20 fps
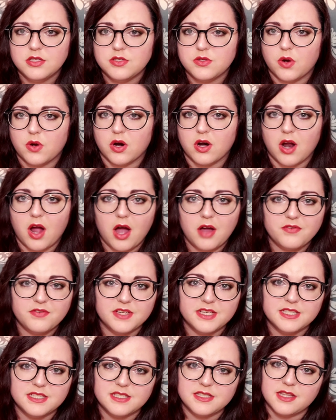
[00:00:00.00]
to our
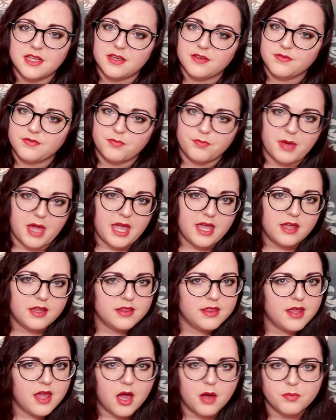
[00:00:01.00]
office. They've
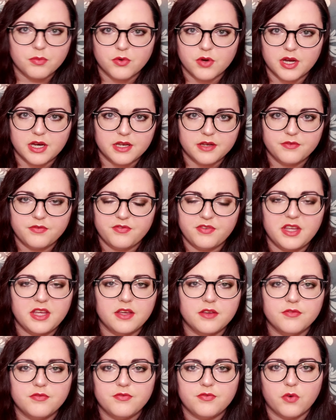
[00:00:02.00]
paid the upgraded
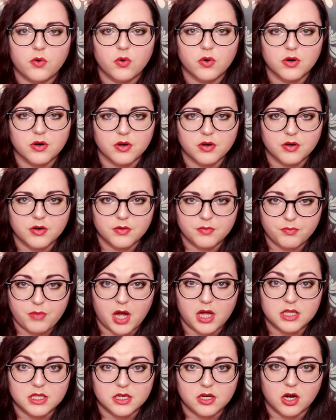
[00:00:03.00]
fee for
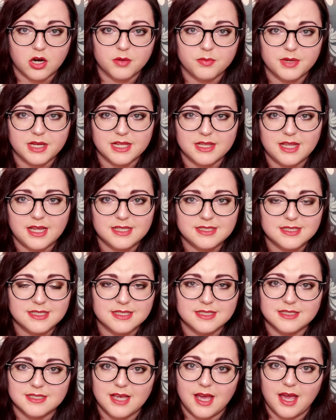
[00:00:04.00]
polycarbonate
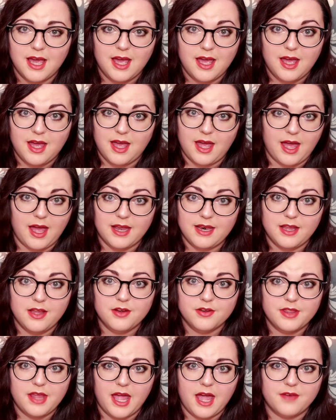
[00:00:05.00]
lenses, and
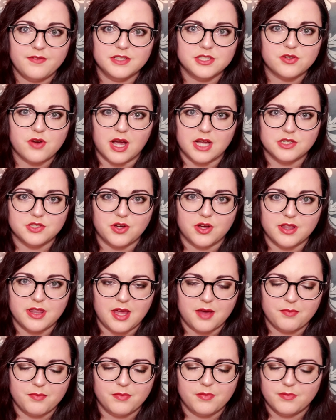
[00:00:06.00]
here they have a scratch on
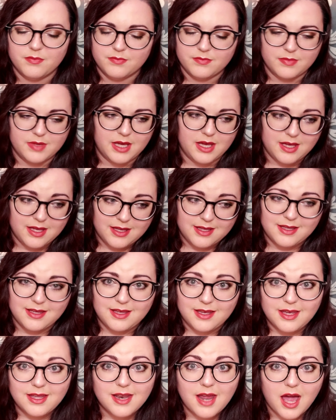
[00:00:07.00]
them.
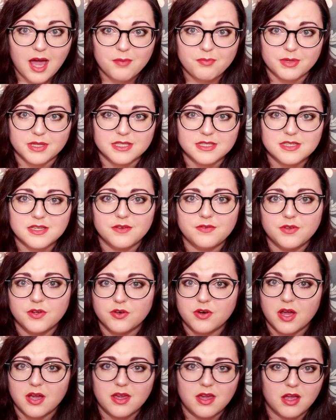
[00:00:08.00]
It happens. If
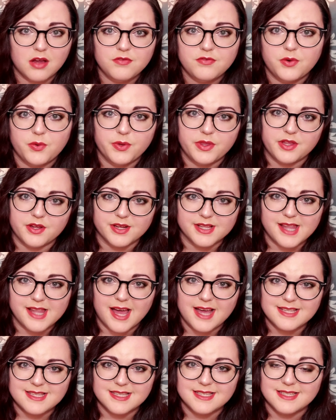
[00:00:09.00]
you're not careful with your
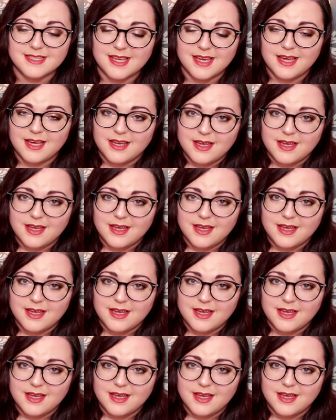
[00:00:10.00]
glasses,